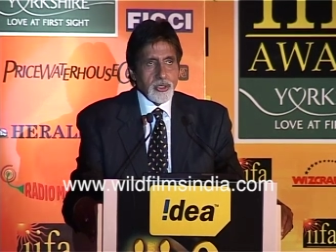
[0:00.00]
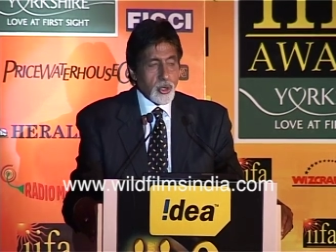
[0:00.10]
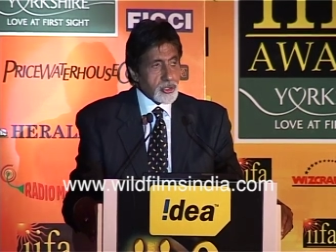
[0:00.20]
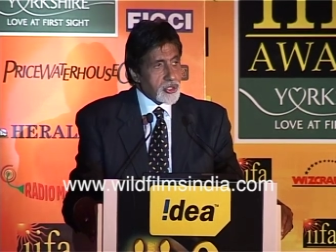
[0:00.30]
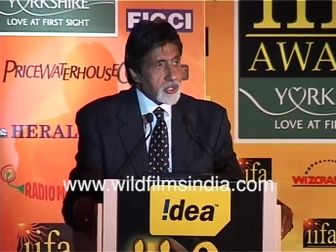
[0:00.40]

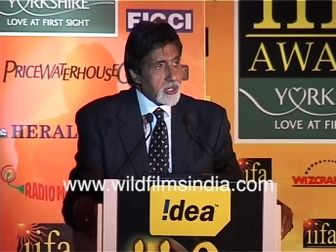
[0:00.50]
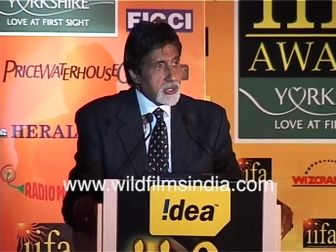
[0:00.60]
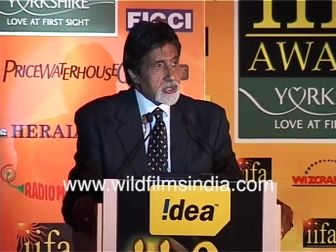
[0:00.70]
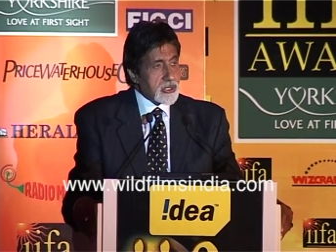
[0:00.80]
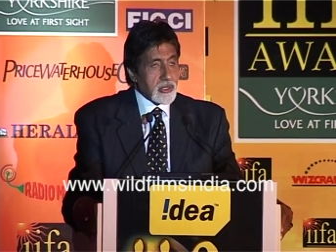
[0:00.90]
Yorkshire
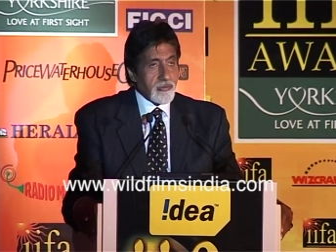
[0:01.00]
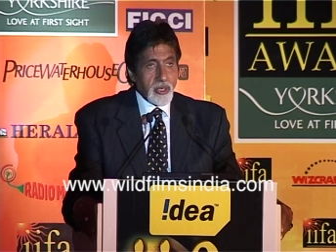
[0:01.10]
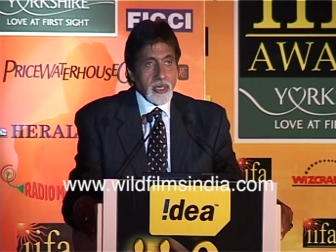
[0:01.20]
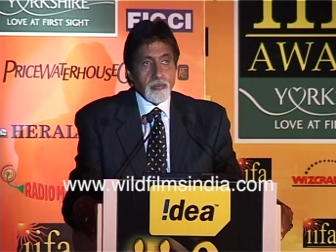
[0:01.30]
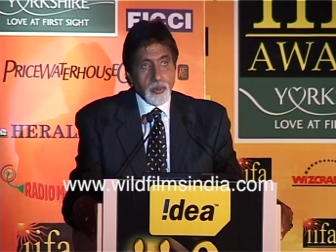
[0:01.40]
is a
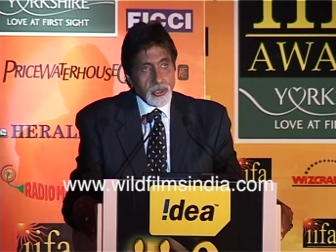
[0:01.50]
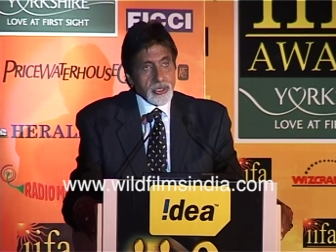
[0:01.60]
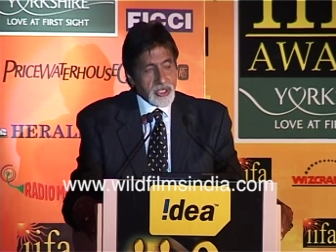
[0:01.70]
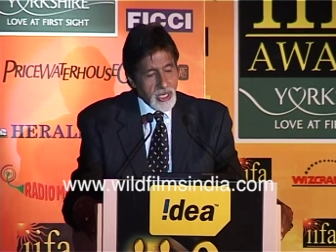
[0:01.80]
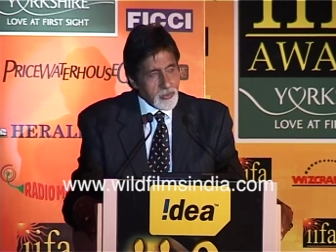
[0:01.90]
very
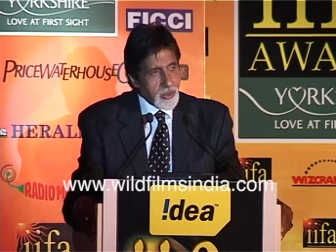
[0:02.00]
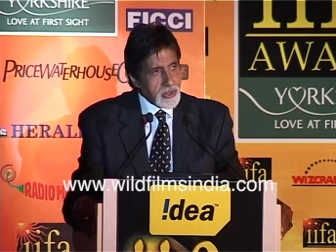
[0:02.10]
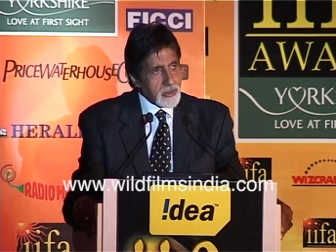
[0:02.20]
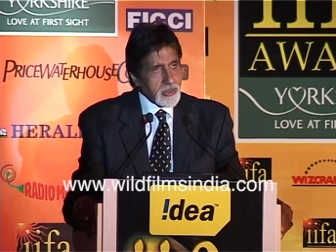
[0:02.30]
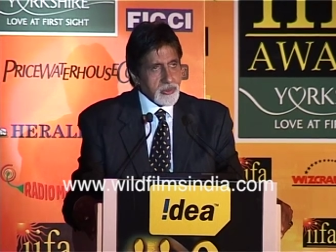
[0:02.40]
important
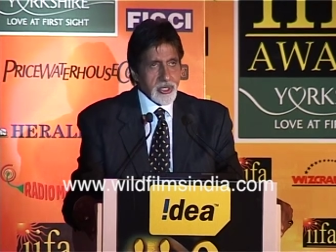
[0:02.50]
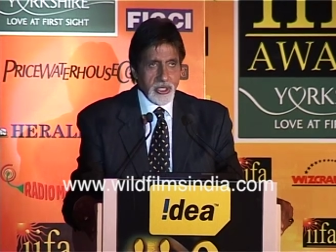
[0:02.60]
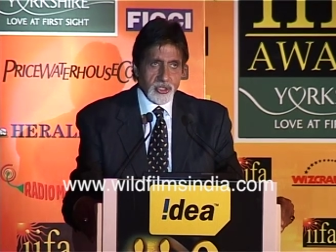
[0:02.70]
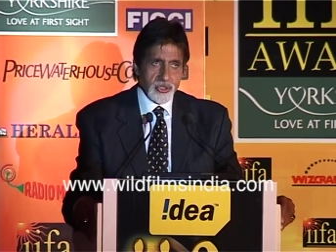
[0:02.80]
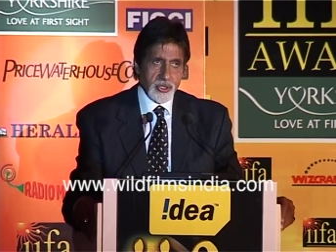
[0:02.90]
segment in the
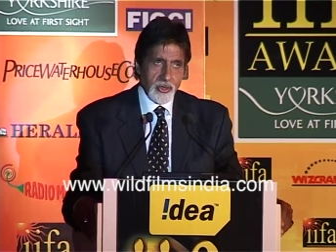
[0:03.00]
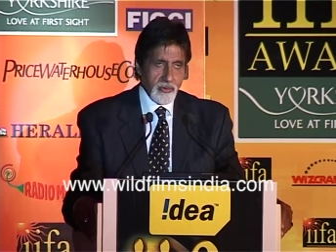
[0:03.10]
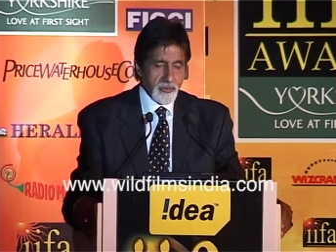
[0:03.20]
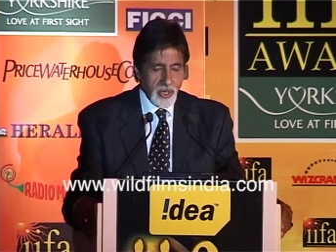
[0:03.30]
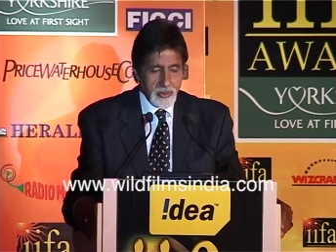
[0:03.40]
history
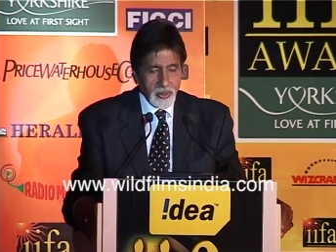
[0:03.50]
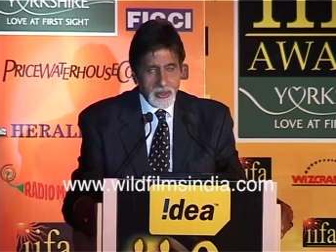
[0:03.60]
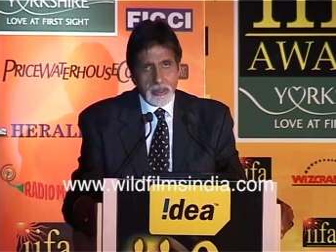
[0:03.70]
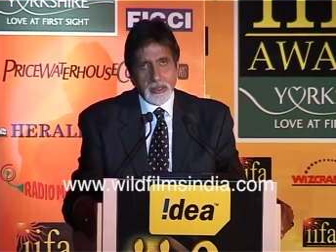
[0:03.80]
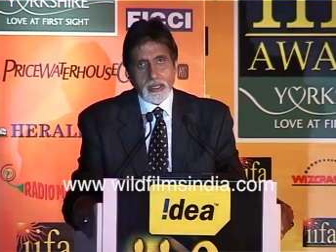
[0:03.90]
of Great Britain